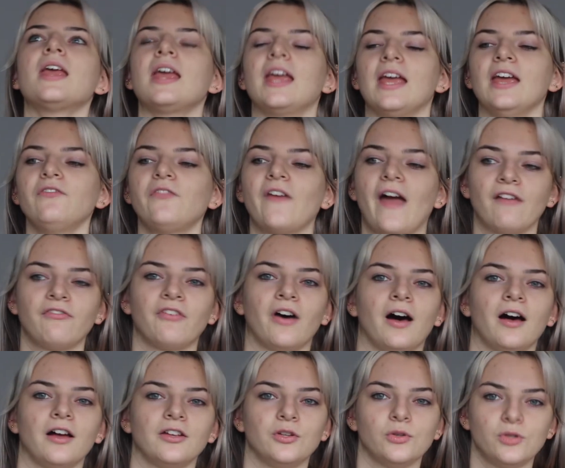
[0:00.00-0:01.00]
if
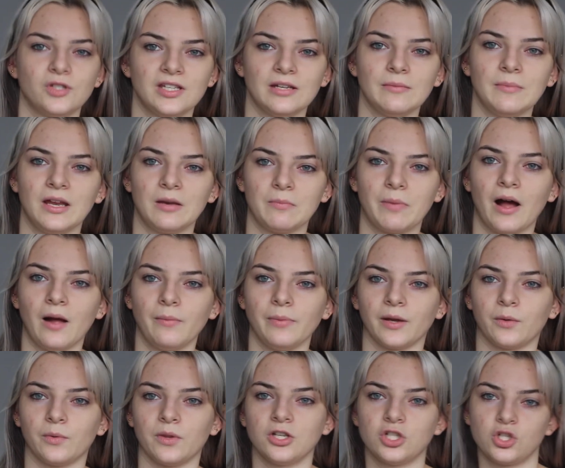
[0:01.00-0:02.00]
ever you see me in
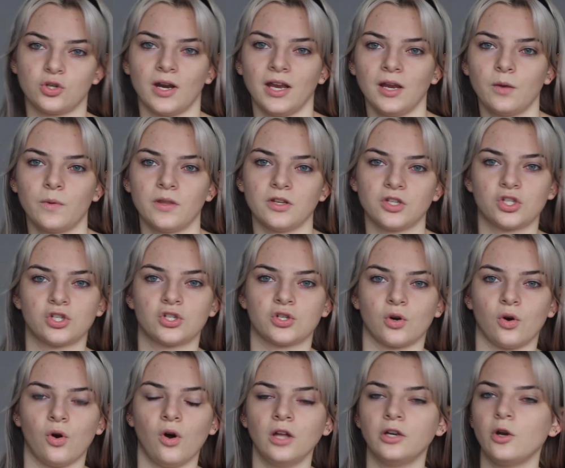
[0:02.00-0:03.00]
public with a drink with a
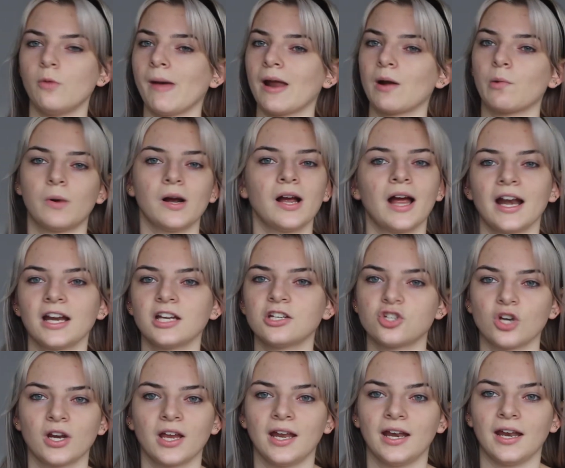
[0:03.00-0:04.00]
straw, no matter what kind of
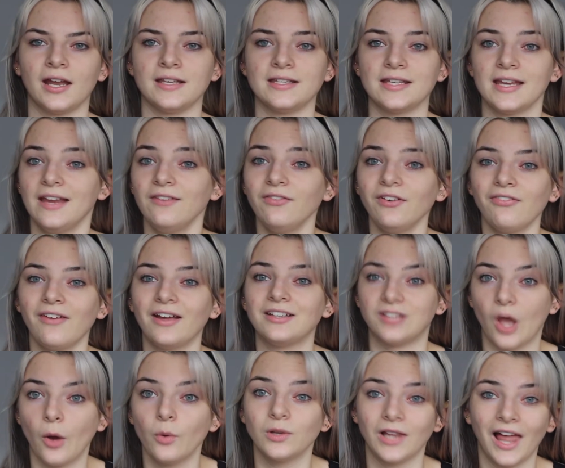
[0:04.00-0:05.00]
drink it is, even if I
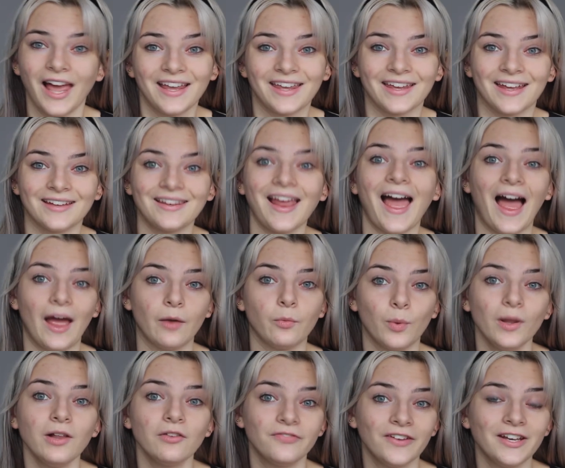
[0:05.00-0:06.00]
don't like it, I
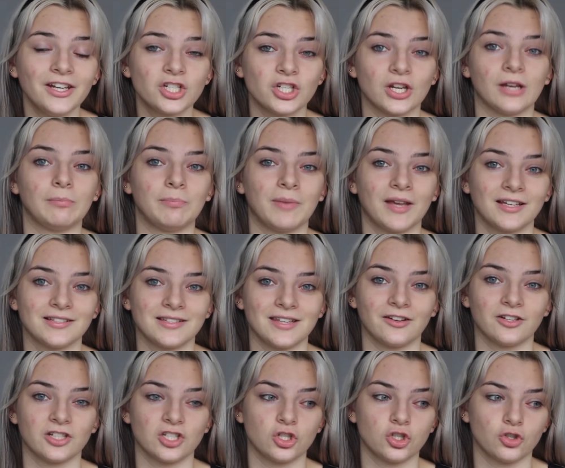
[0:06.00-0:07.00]
will finish it because
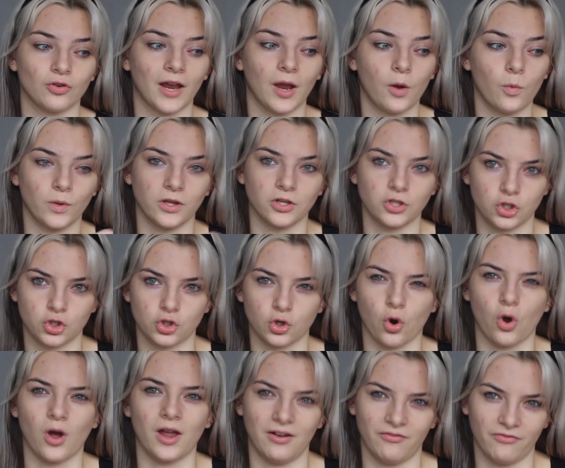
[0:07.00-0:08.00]
there is a drink with a
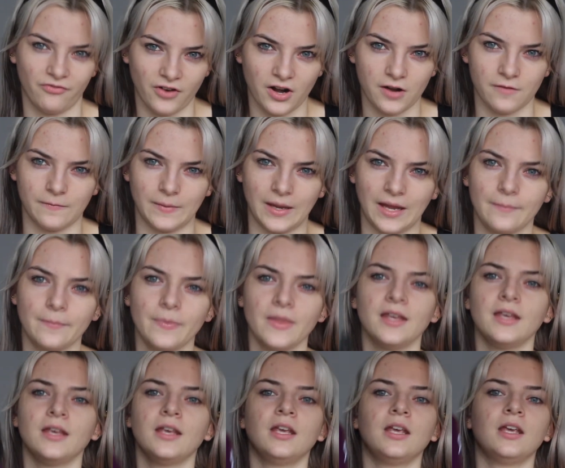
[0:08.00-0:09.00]
straw in front of me.
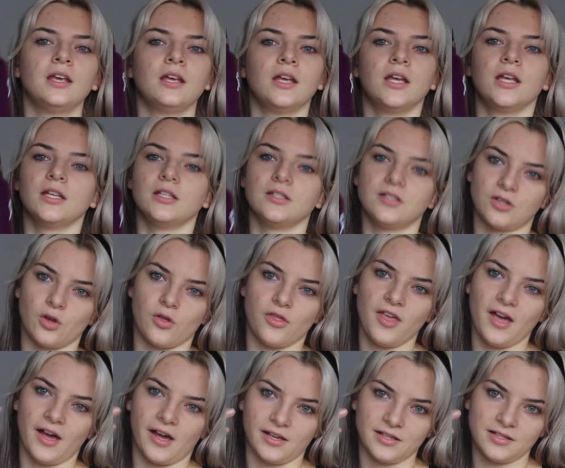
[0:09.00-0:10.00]
So
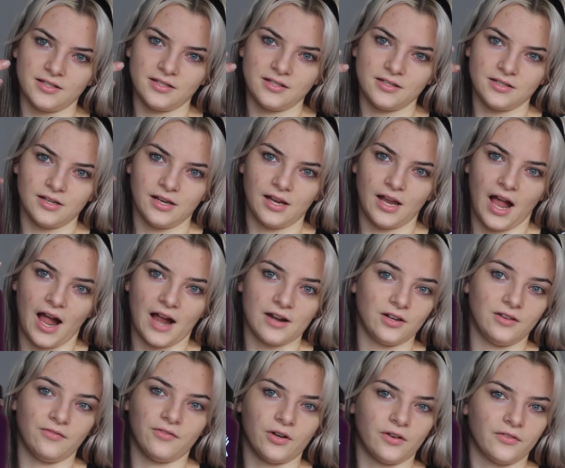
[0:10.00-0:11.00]
thus, I
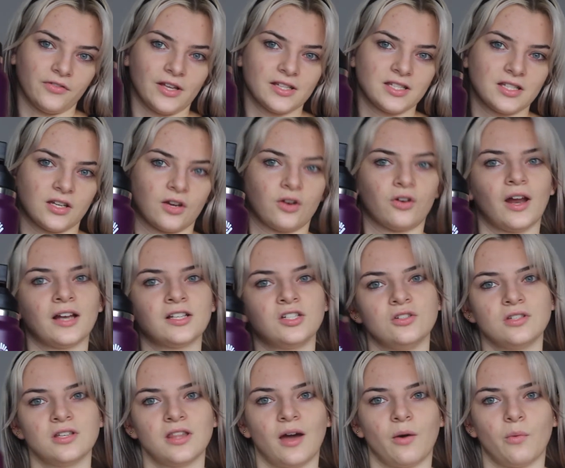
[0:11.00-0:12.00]
don't even know if that's the correct
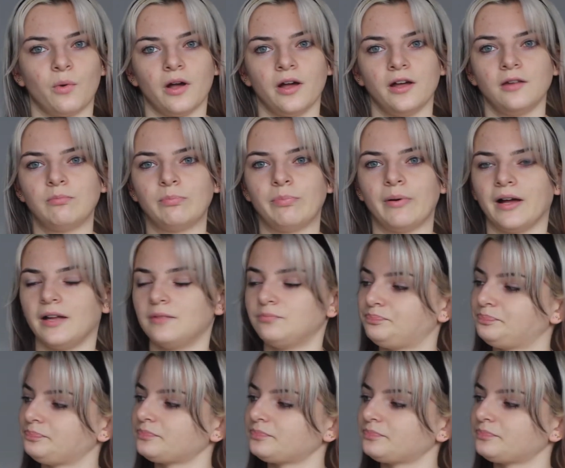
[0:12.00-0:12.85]
use of that word, but